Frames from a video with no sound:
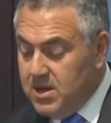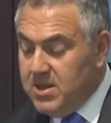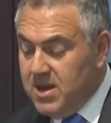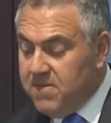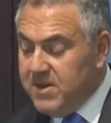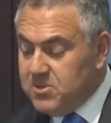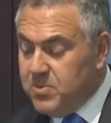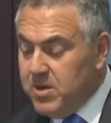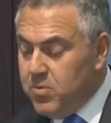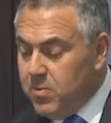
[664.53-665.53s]
and the
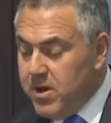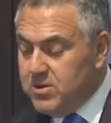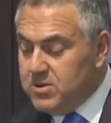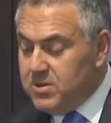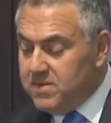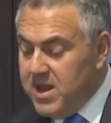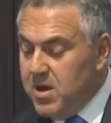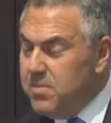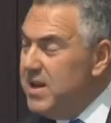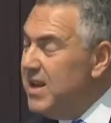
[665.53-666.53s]
FSB proposal have
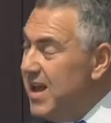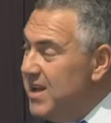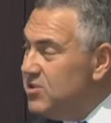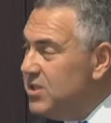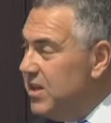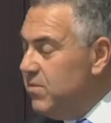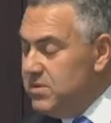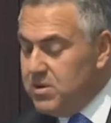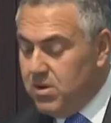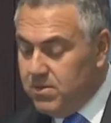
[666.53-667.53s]
now been largely
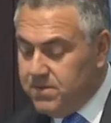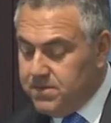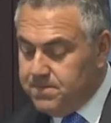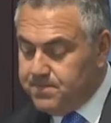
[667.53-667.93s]
resolved.